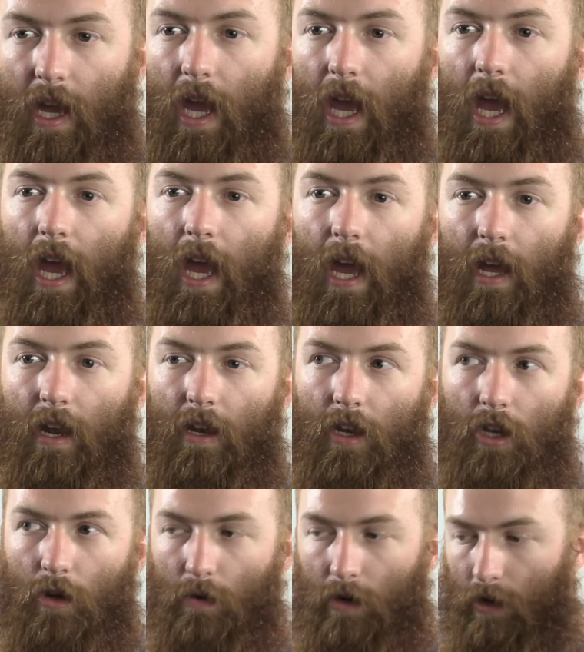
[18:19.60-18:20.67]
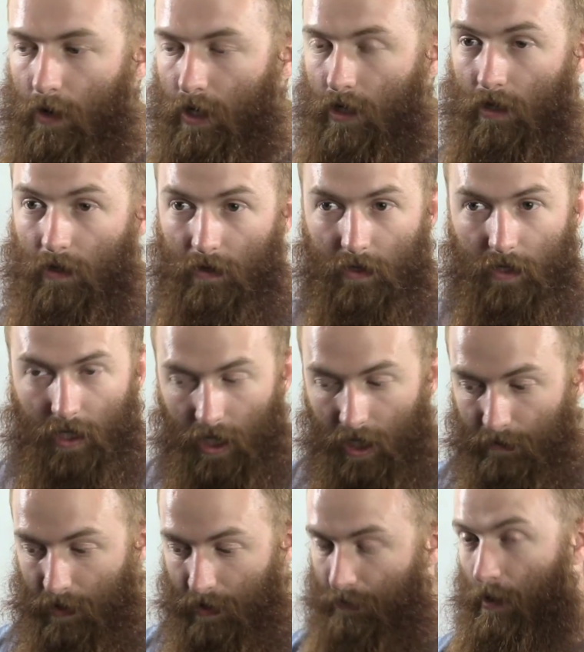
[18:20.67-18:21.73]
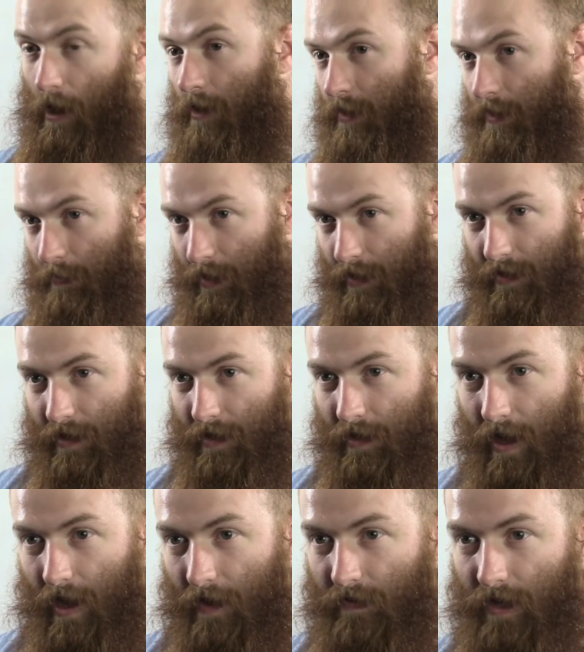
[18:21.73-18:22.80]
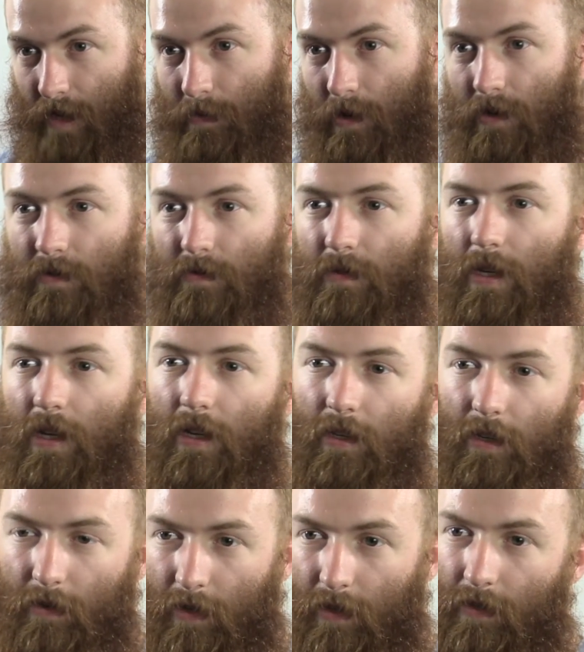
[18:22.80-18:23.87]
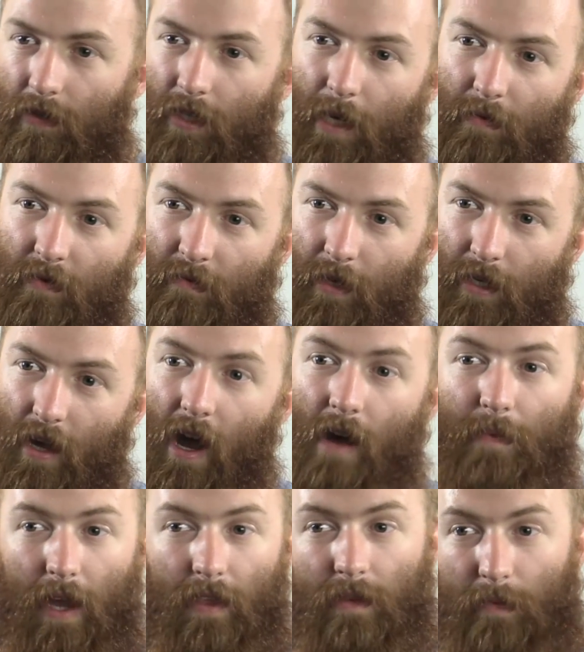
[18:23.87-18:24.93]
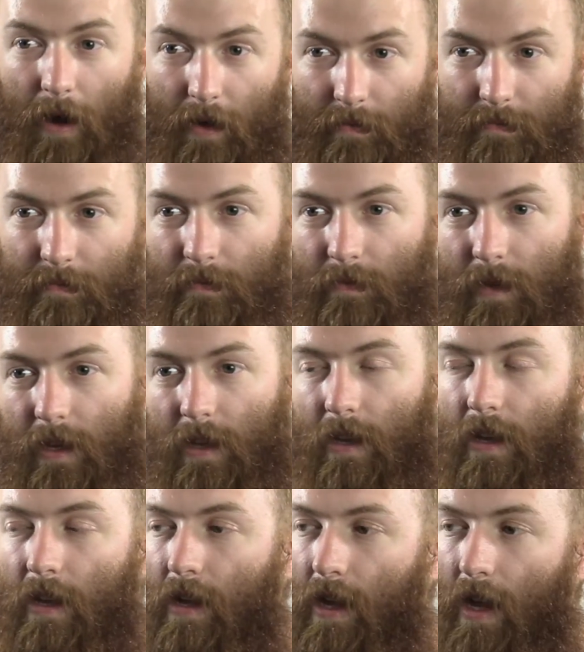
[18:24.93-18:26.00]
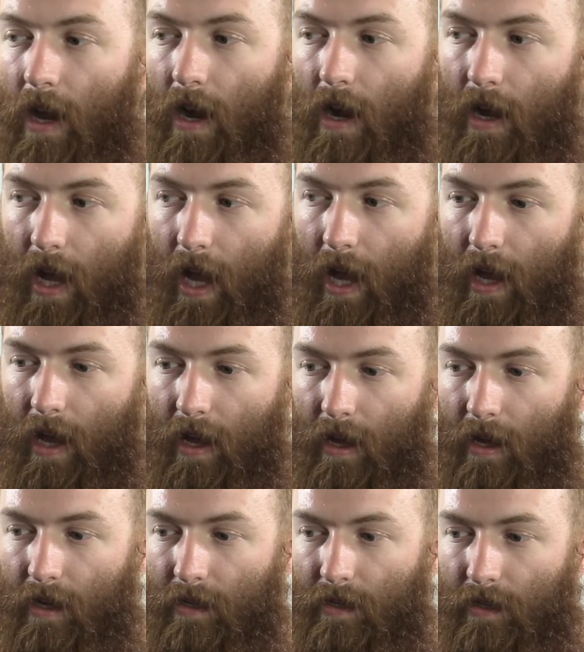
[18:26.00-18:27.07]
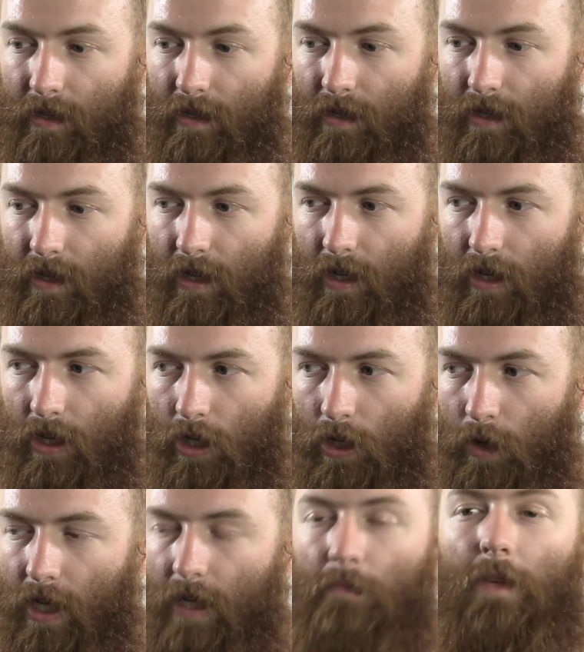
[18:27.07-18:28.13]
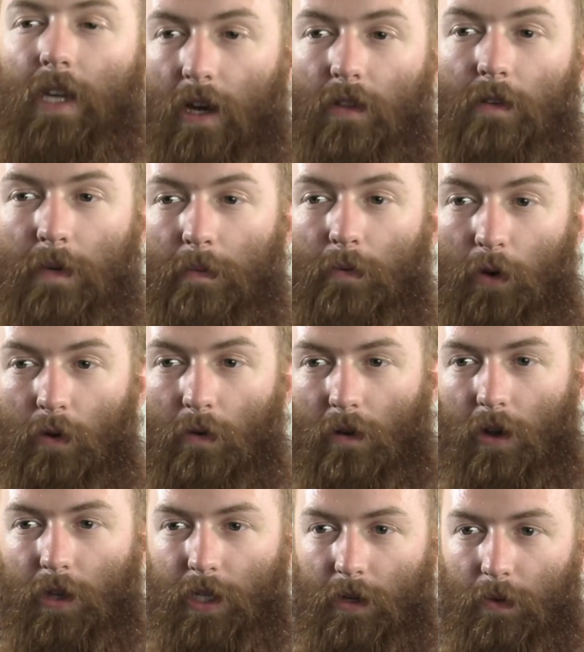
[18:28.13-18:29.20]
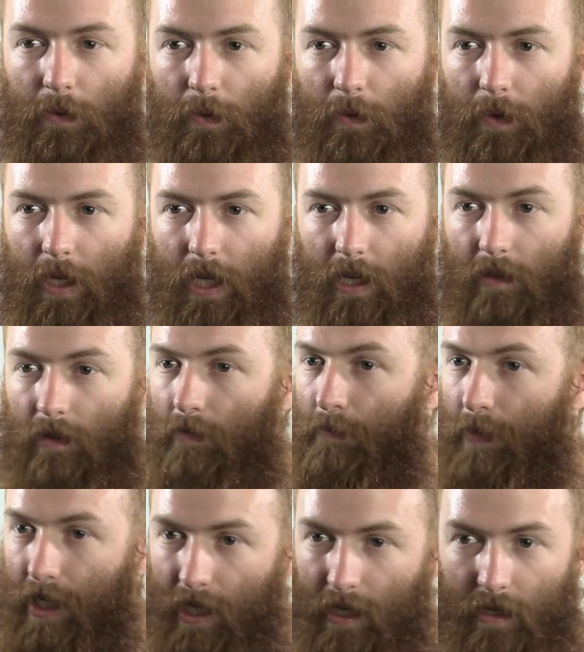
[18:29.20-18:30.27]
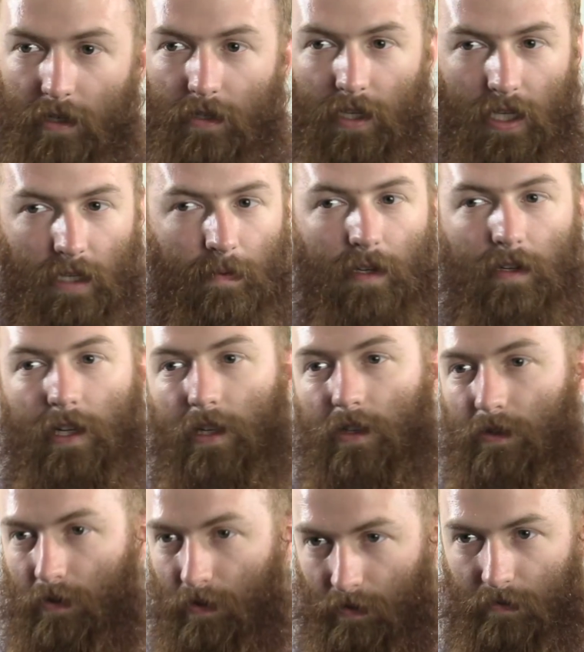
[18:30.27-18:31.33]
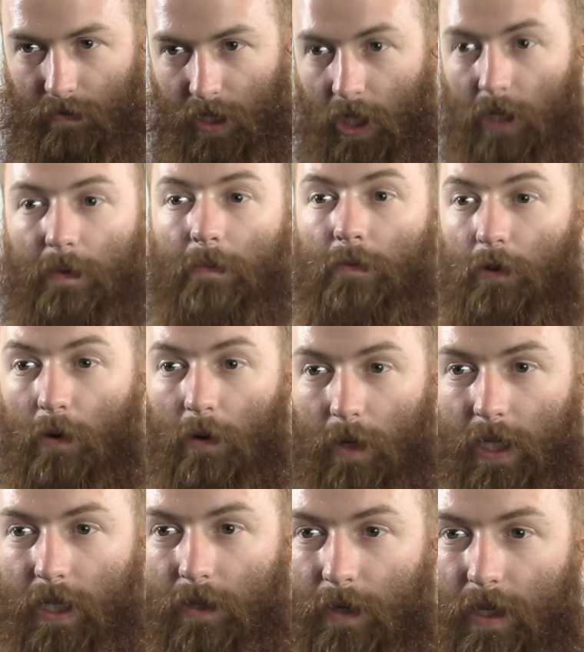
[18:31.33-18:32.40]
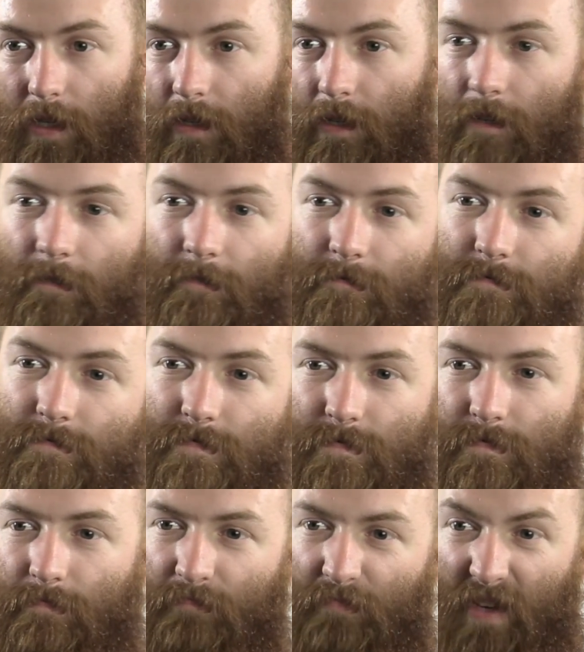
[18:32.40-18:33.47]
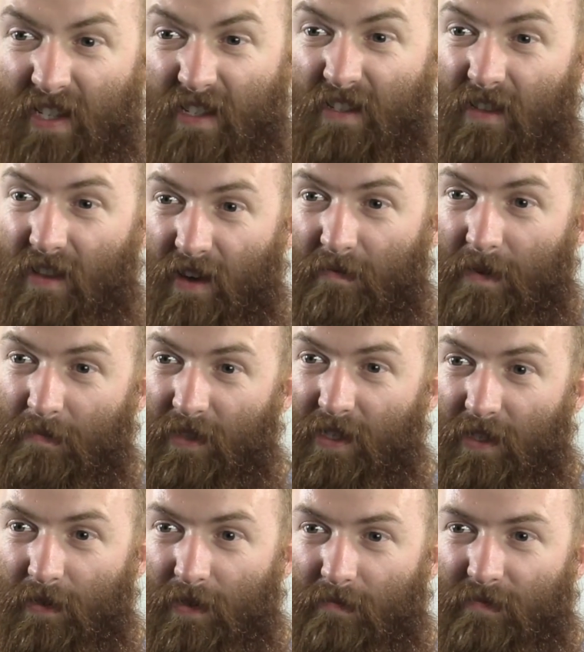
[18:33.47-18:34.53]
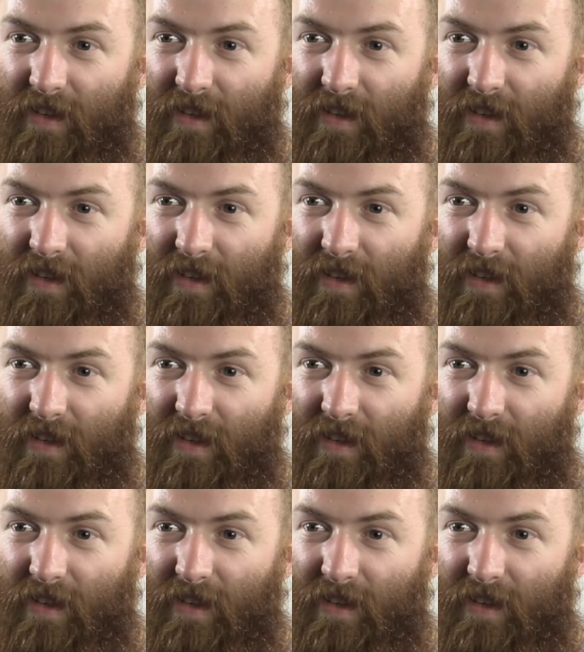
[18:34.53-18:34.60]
And you are going to learn tips, possibly see a live demo, you're going to learn tips from the top and the bottom, and you get to meet other people who are also either beginners, experienced, or just people who are into it, because there's a lot of people into it.